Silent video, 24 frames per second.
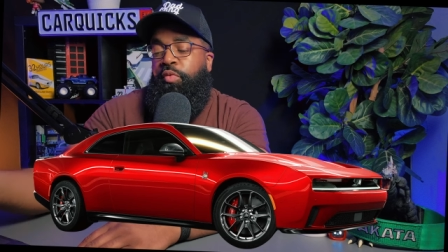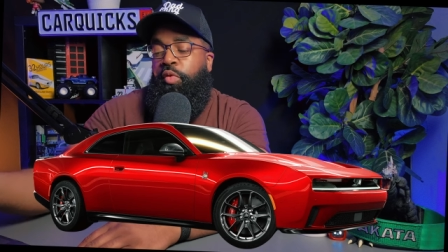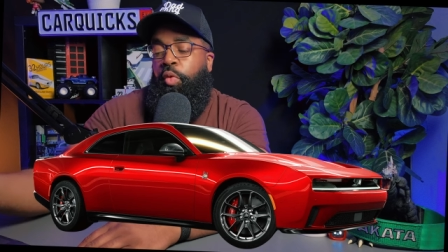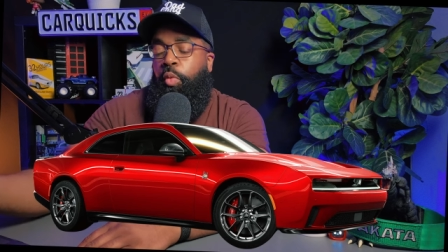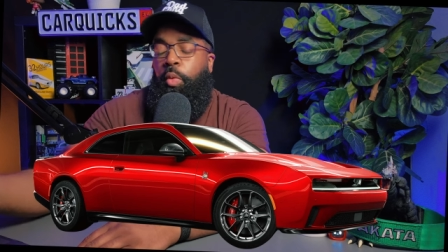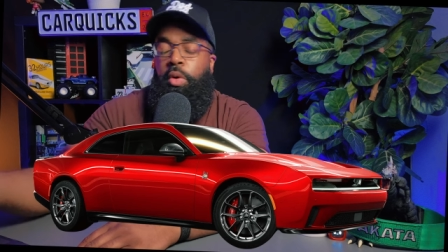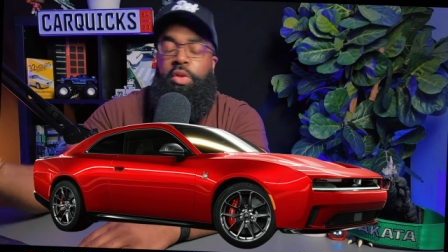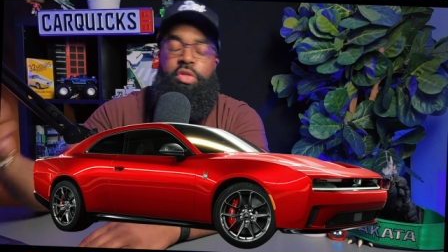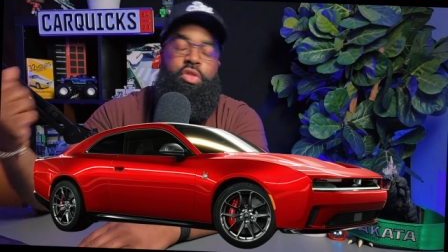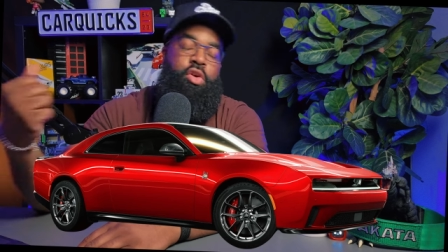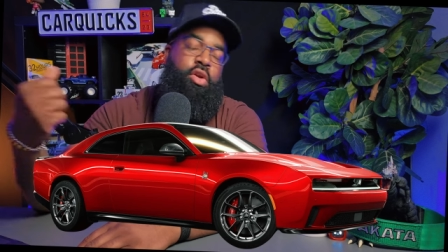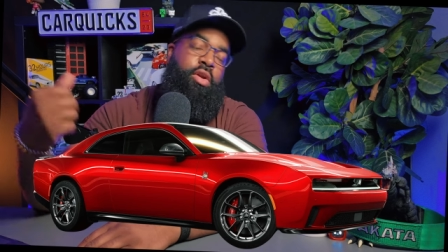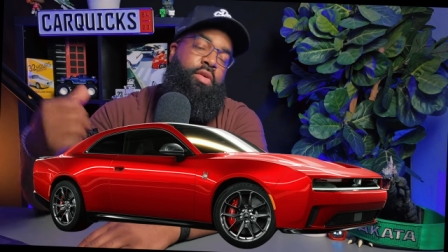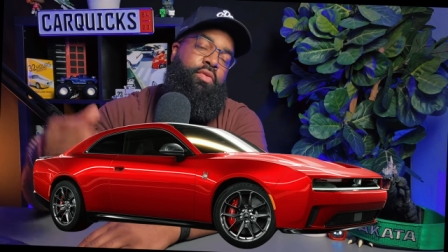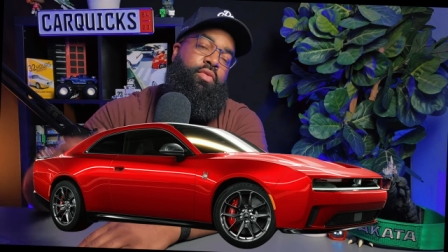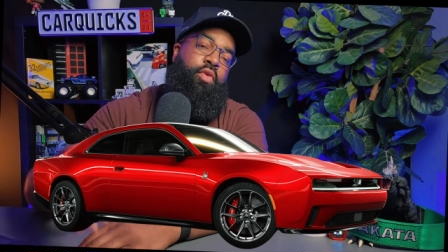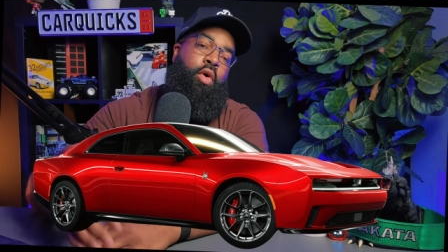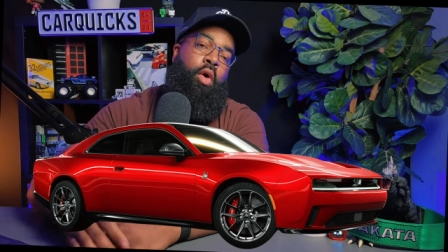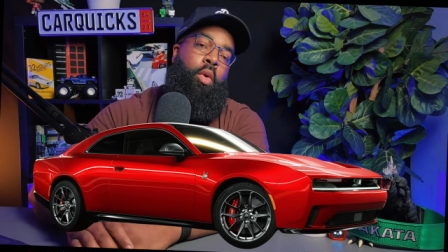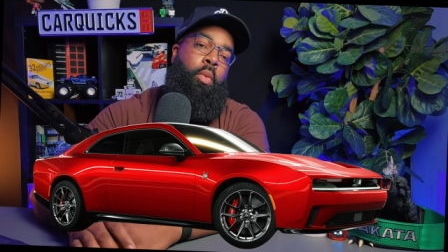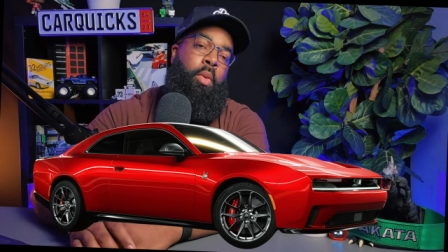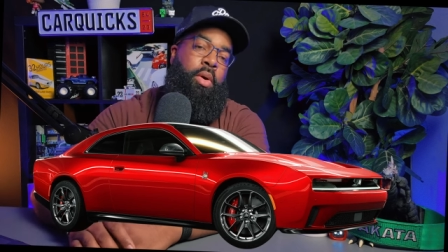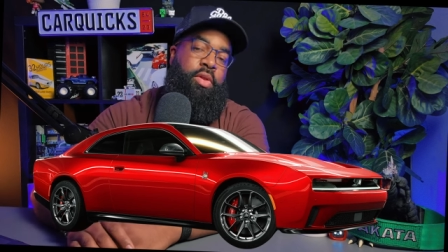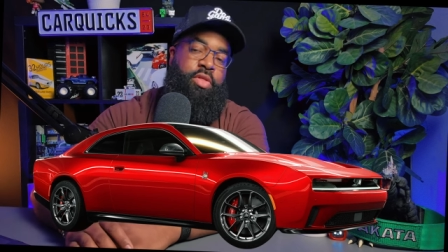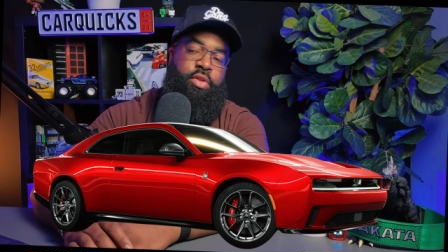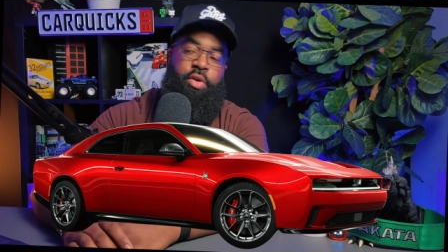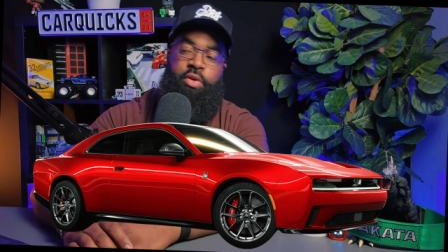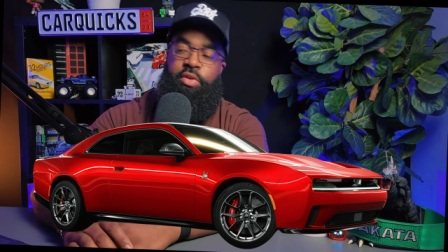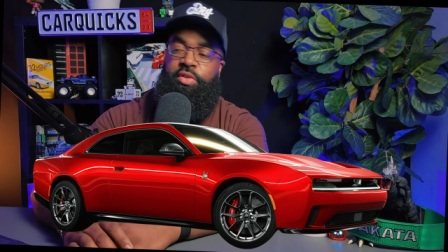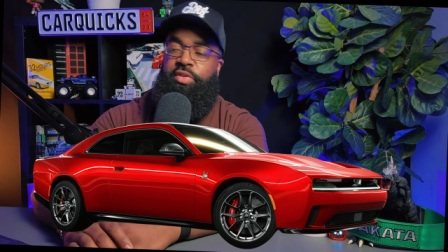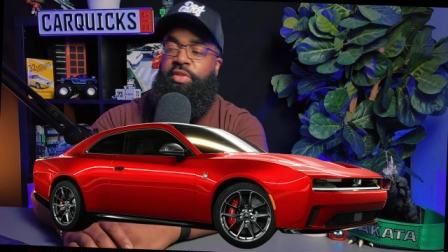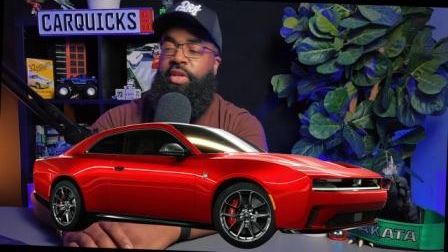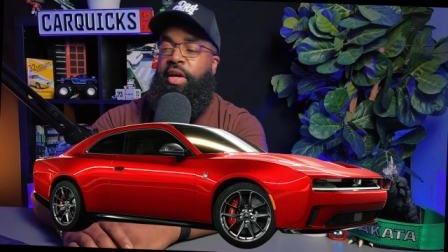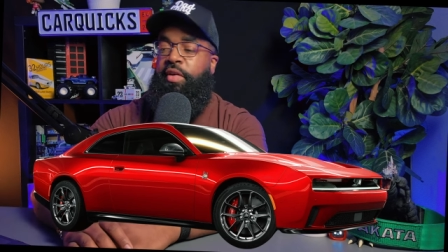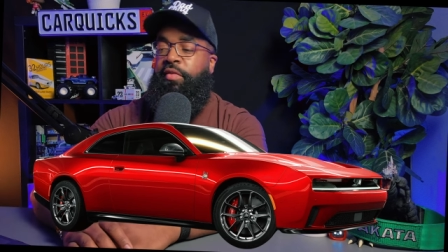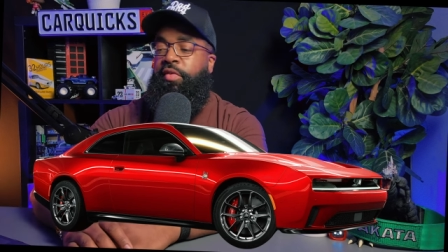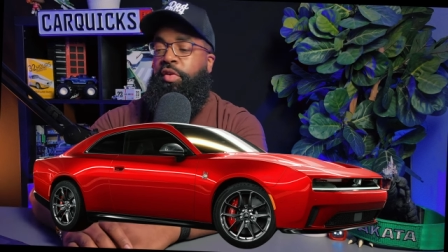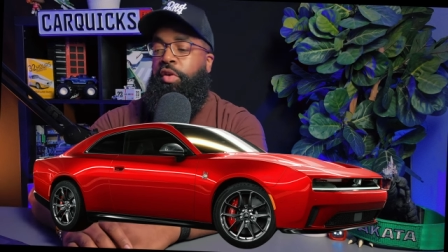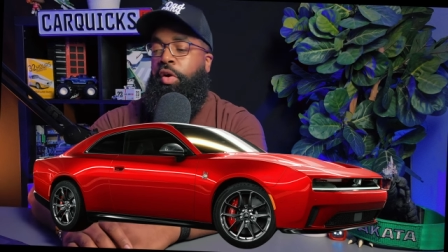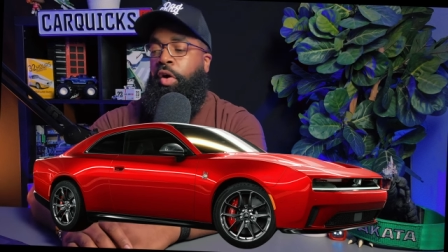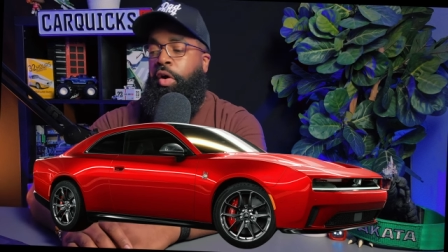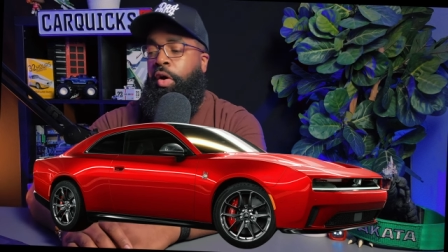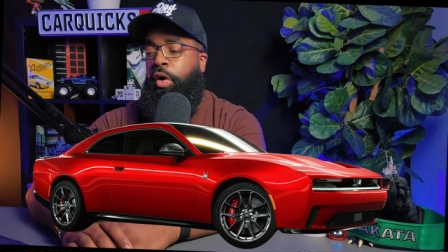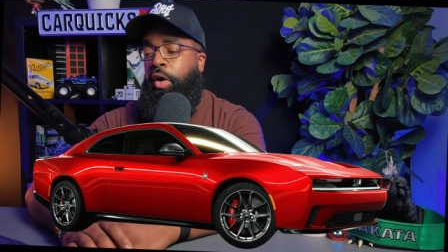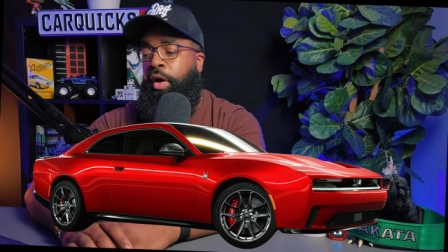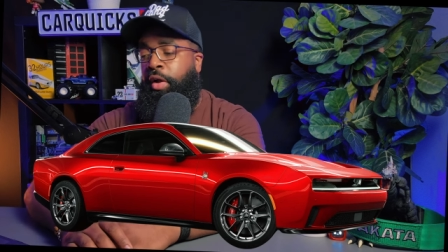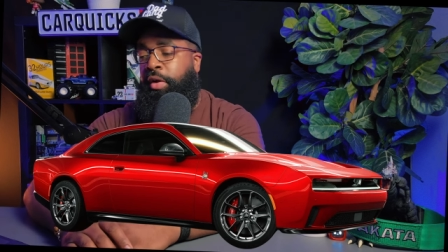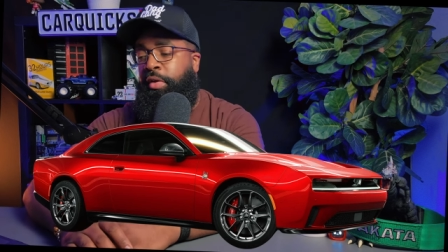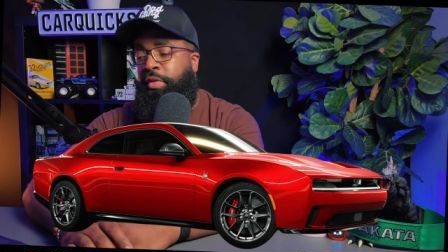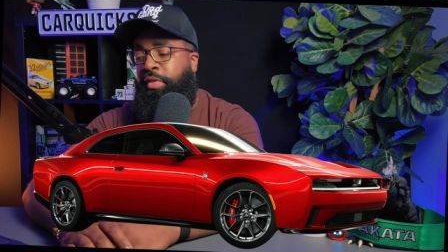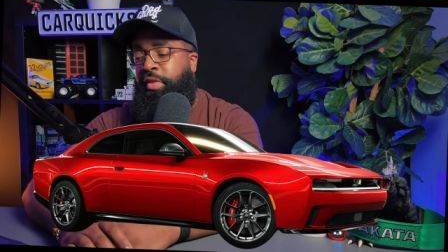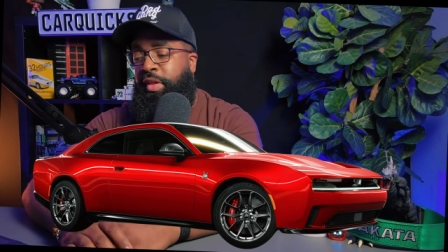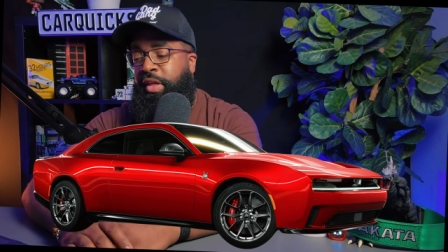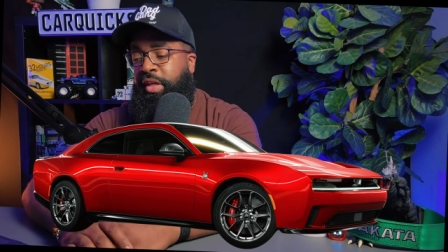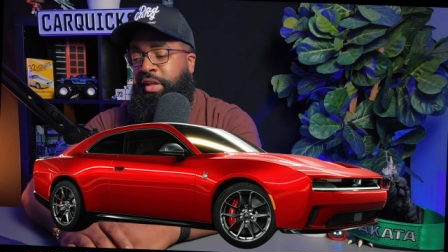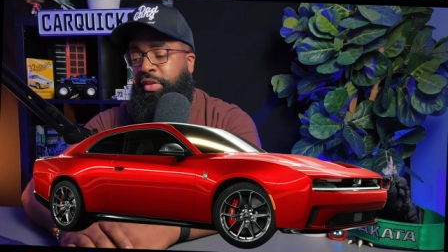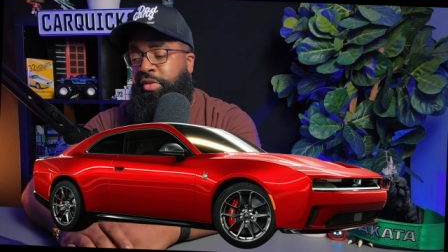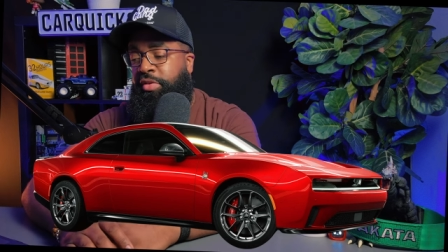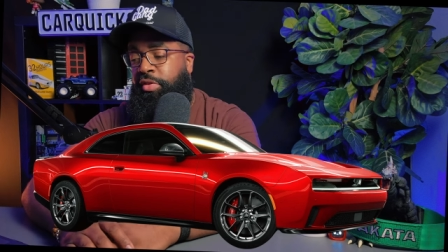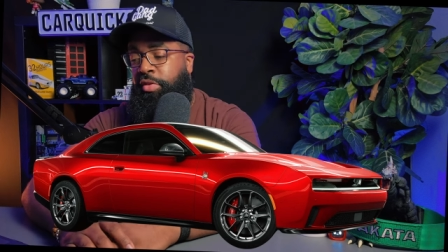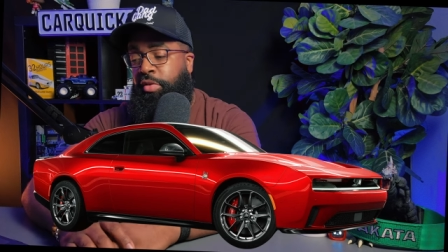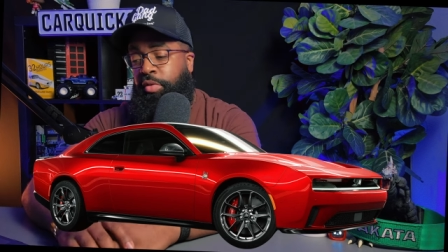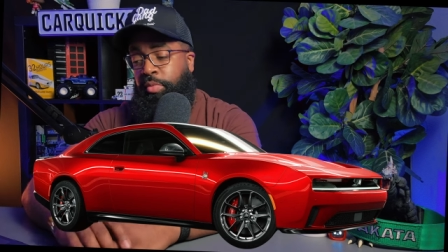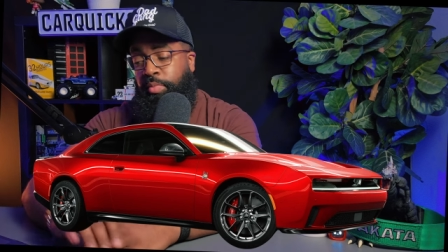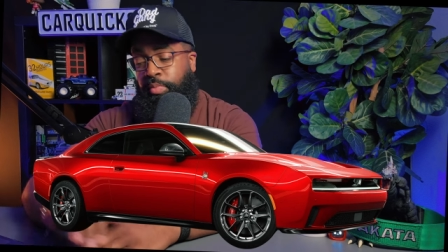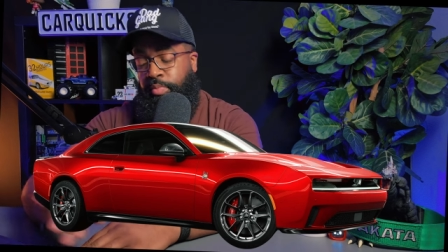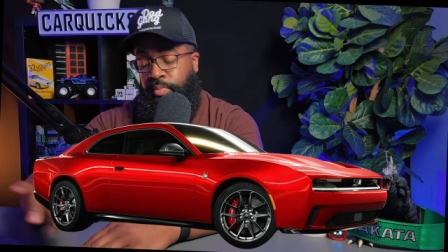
one thirty-four and one thirty-seven on these